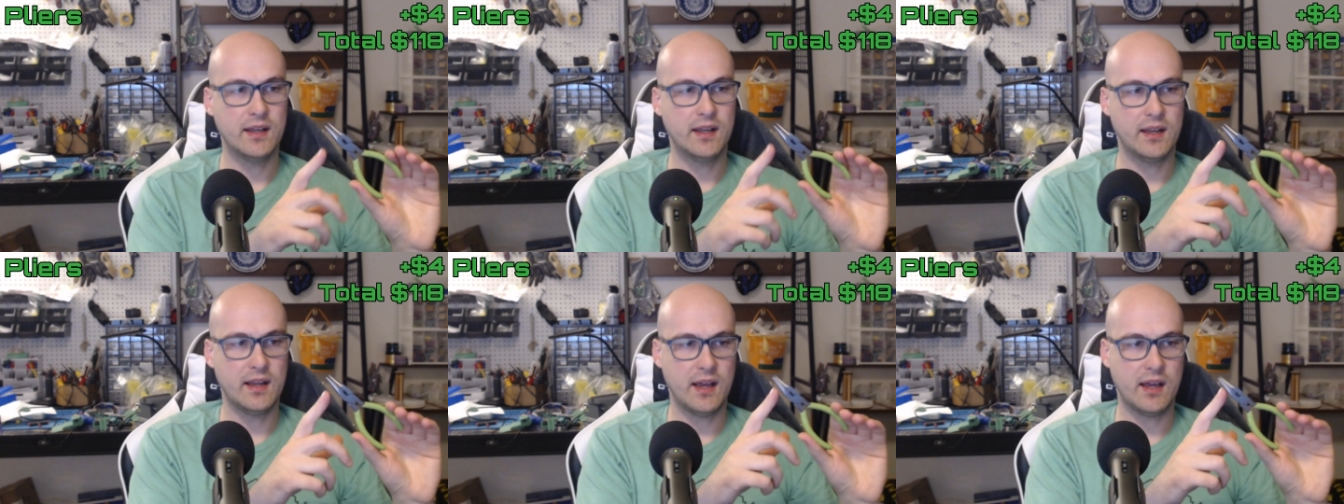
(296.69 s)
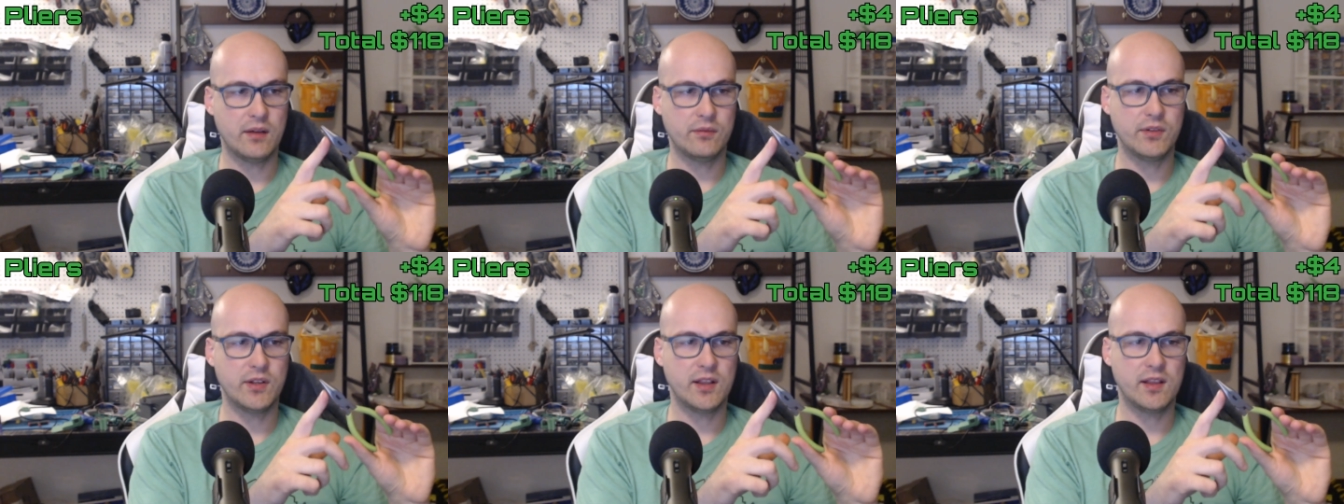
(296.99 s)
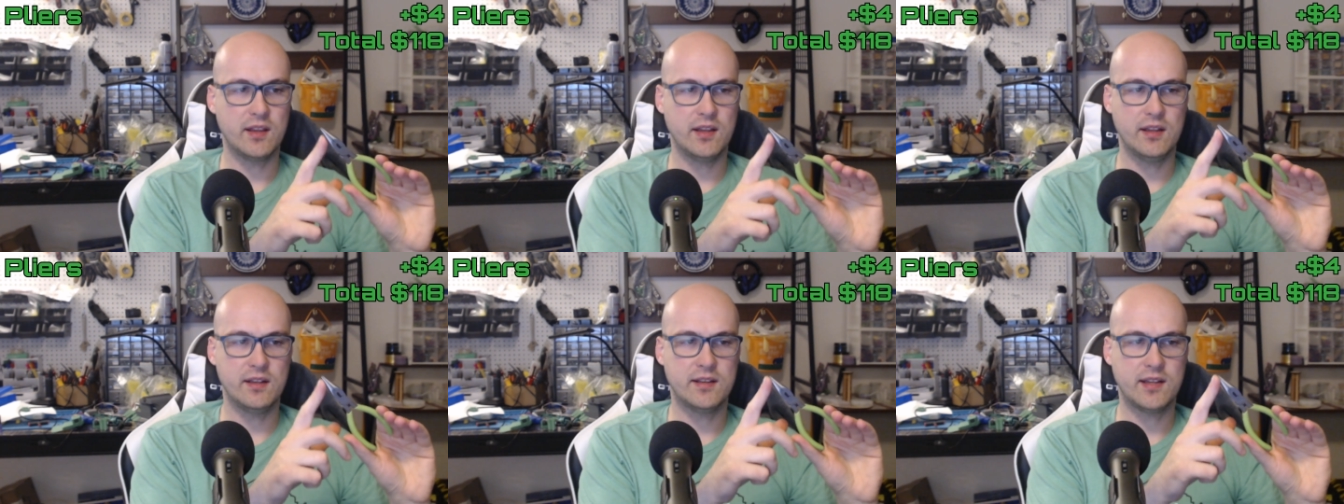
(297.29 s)
and having
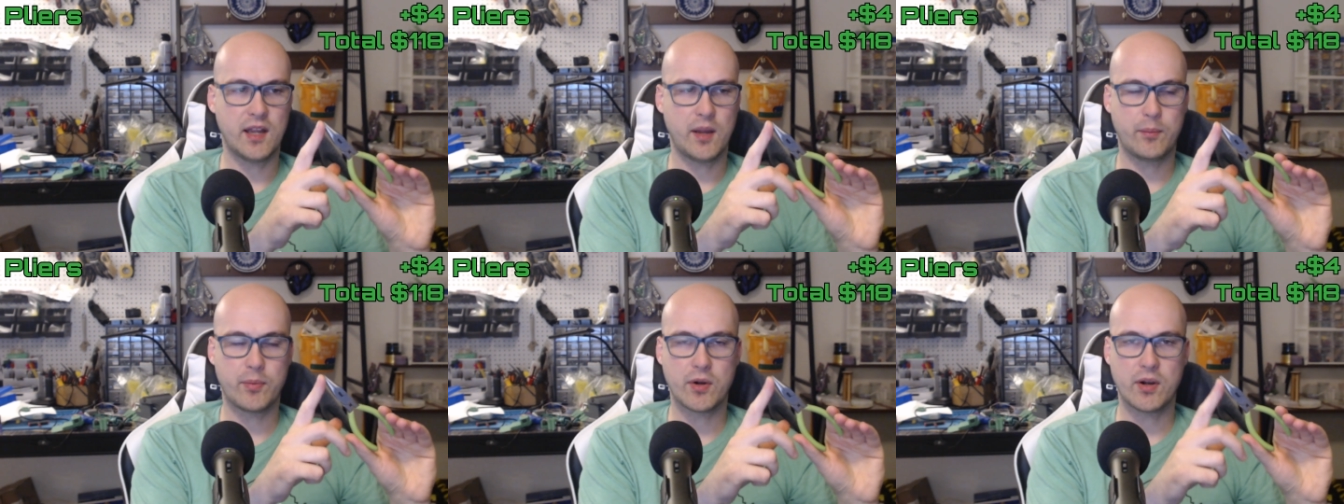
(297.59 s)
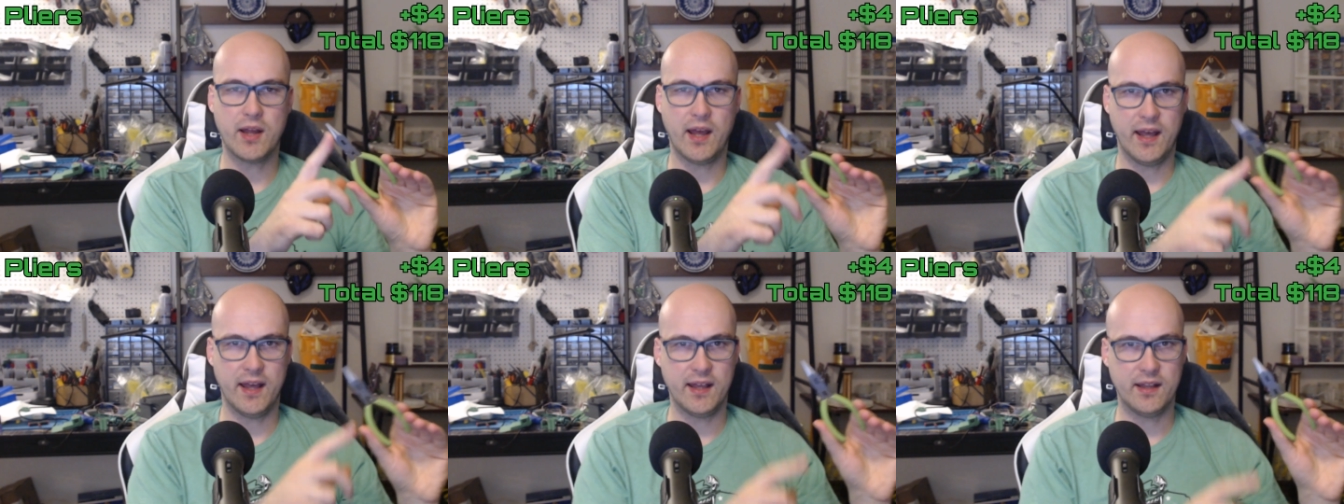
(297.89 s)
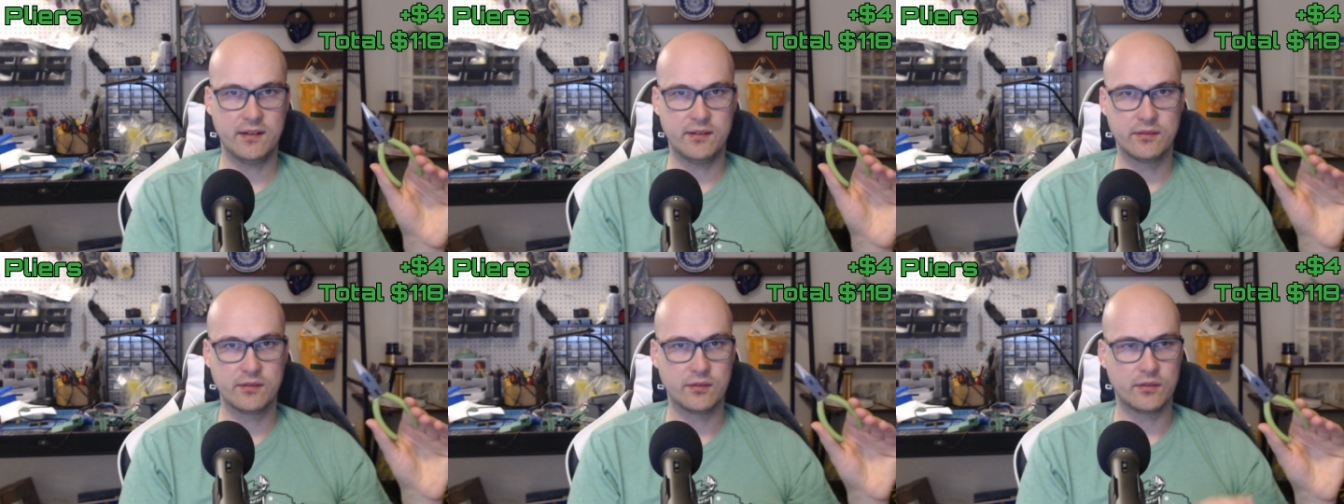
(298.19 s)
the tapered
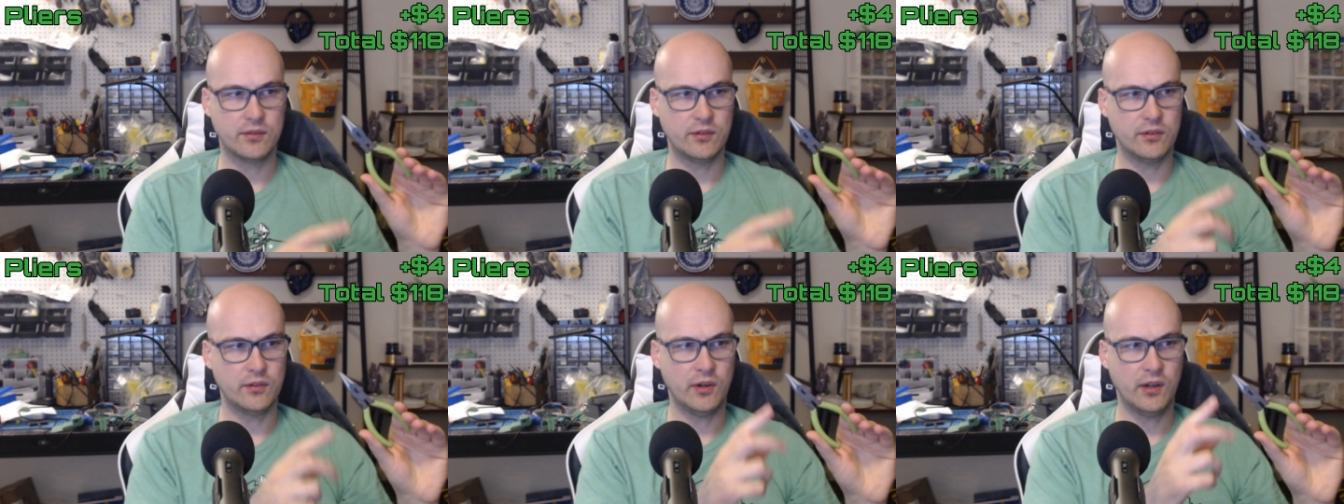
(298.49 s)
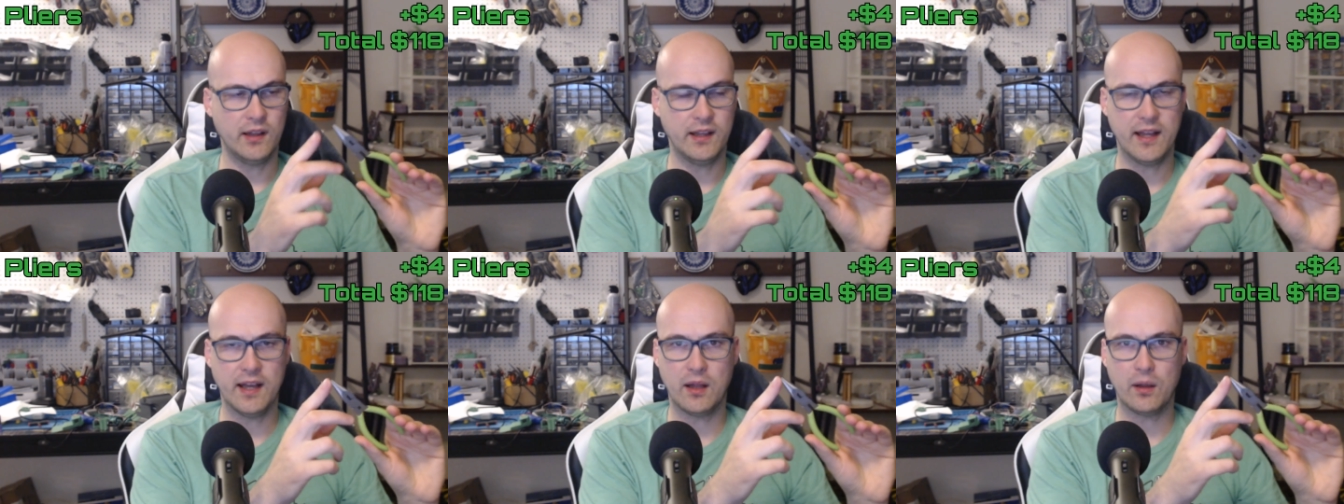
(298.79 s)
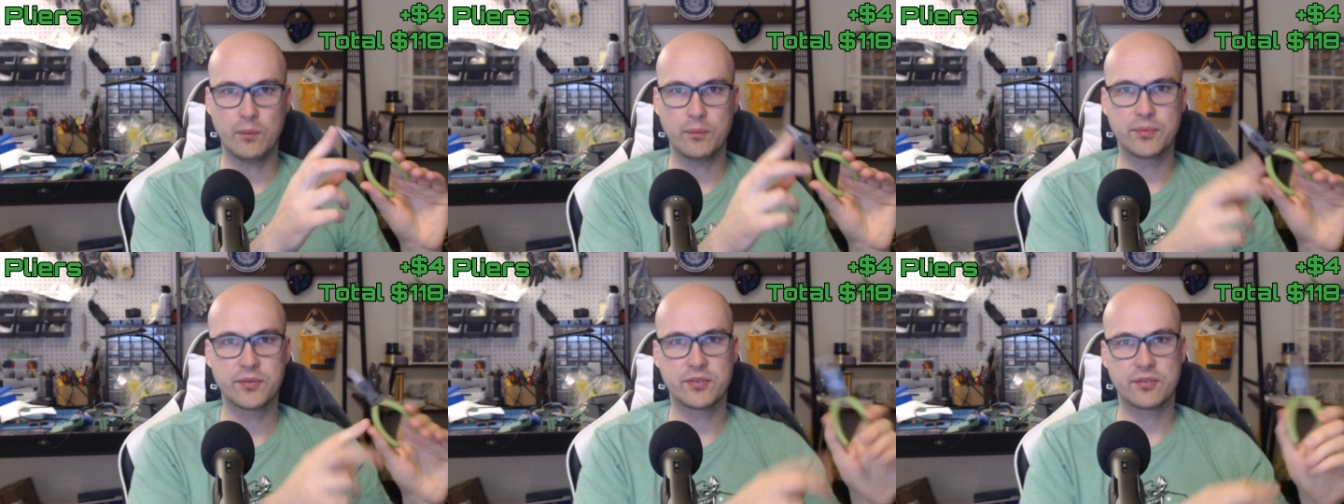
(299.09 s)
head really
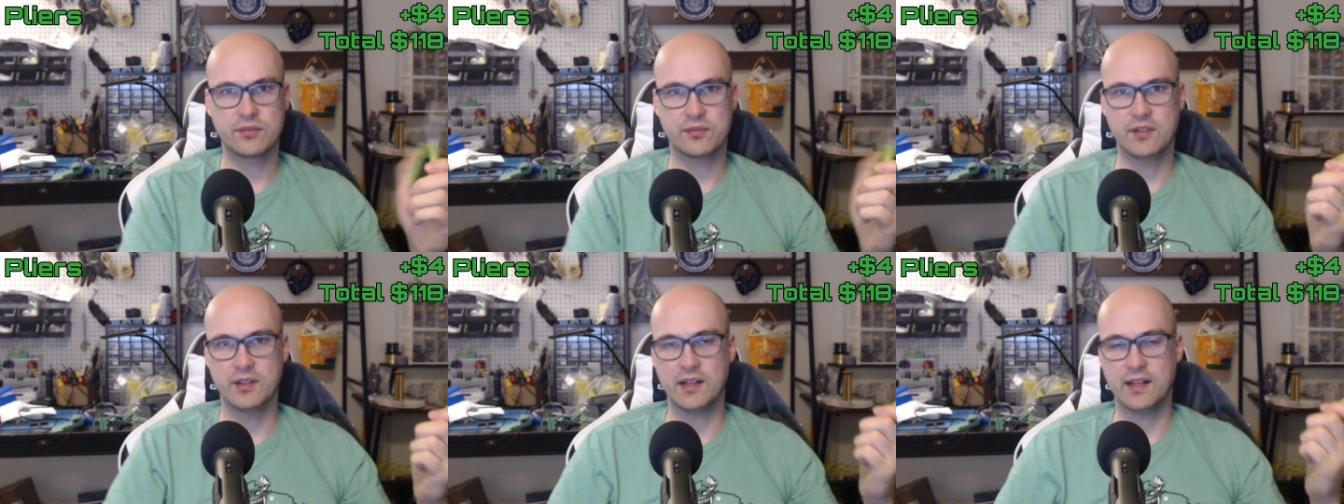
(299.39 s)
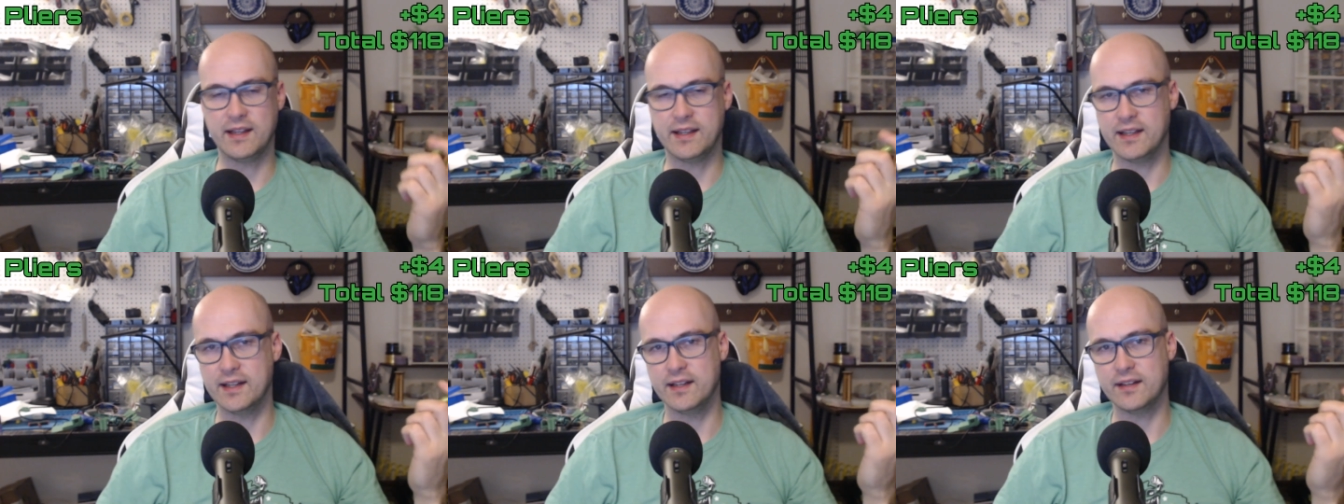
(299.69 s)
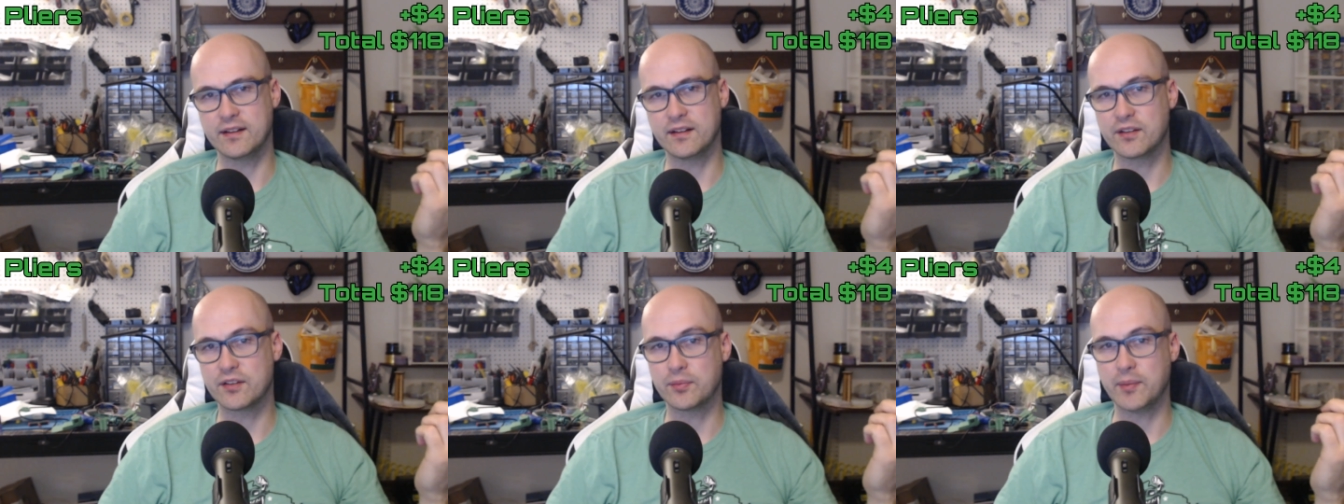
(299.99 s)
helps to like get
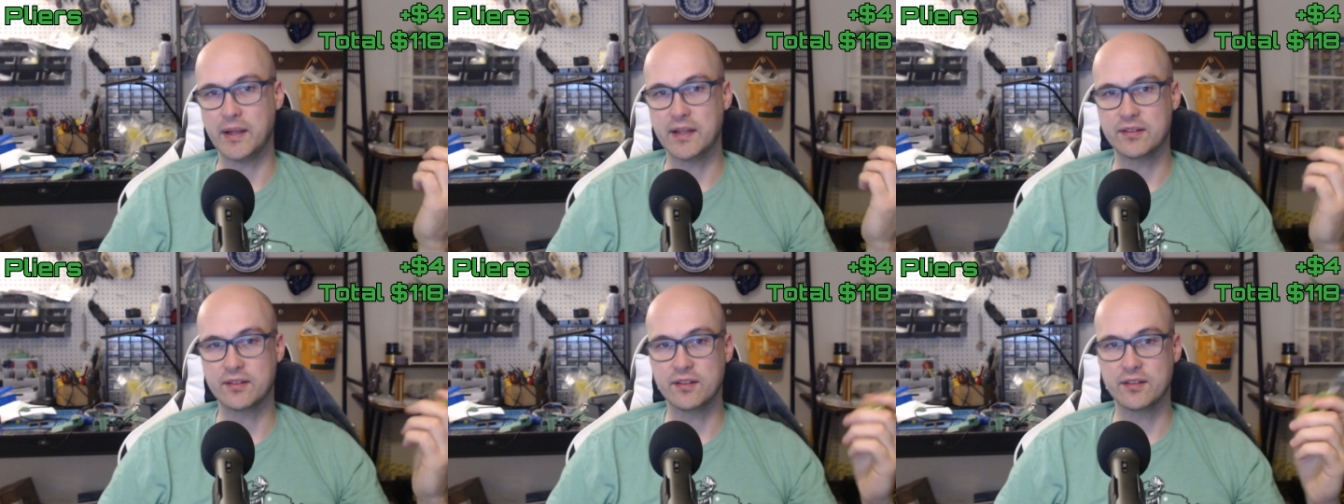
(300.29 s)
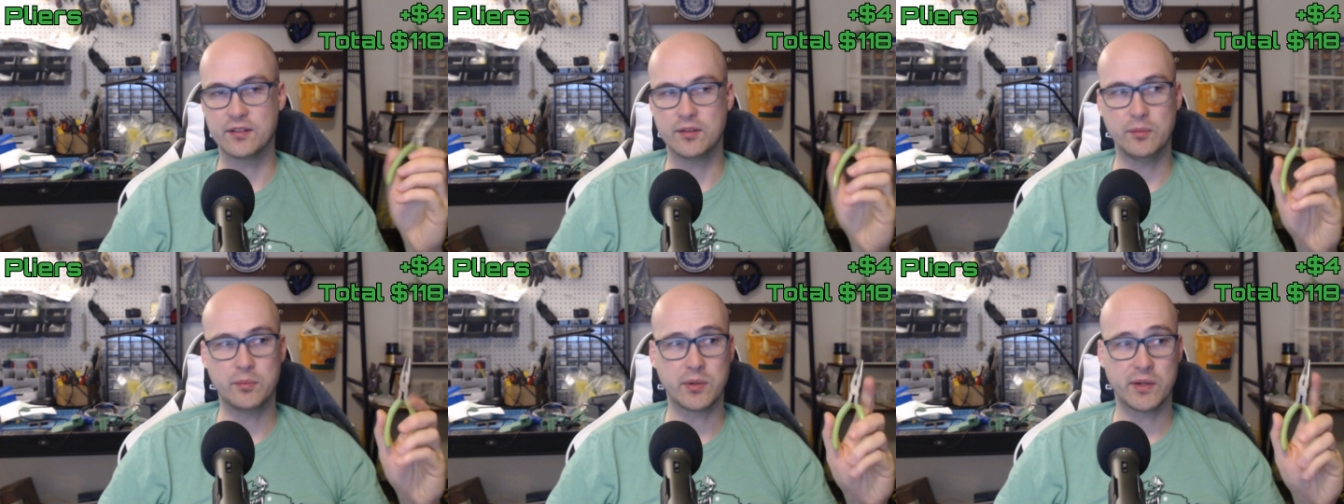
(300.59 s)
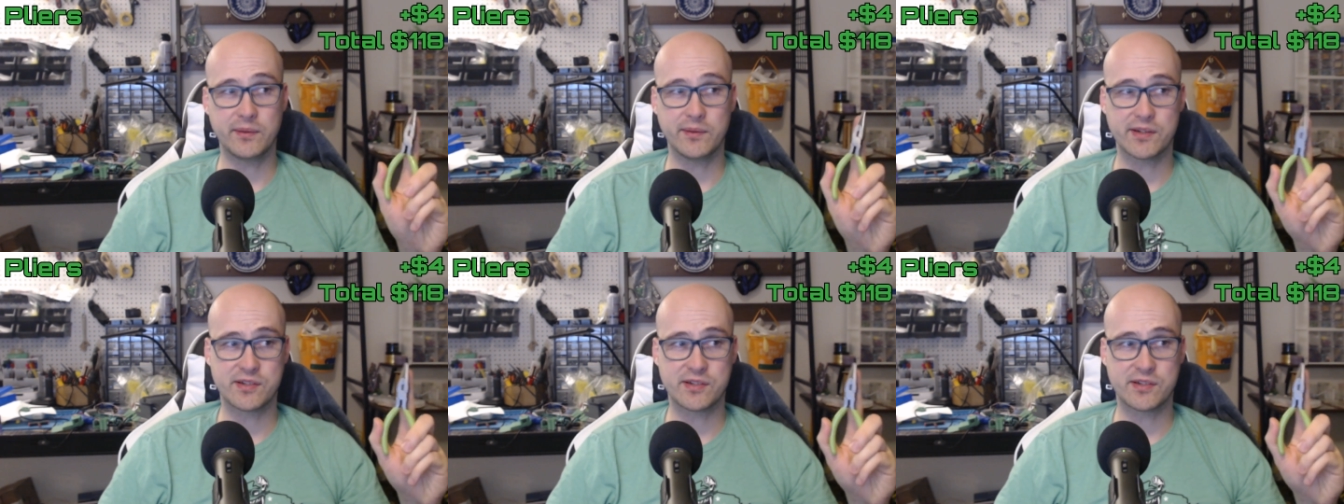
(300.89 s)
into spaces. You pretty